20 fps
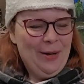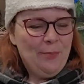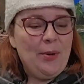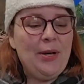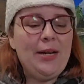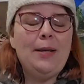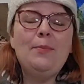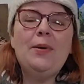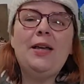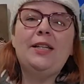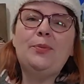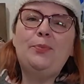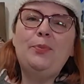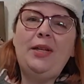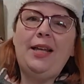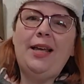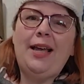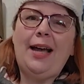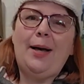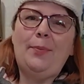But it makes
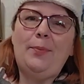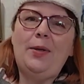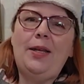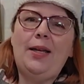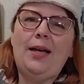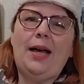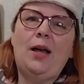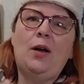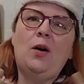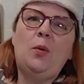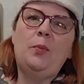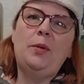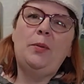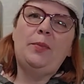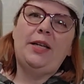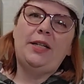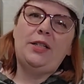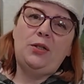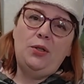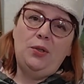me happy. I hope it
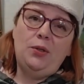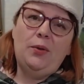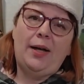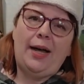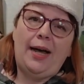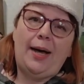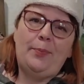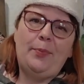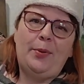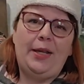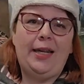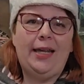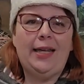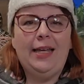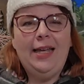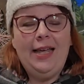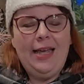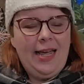makes you happy.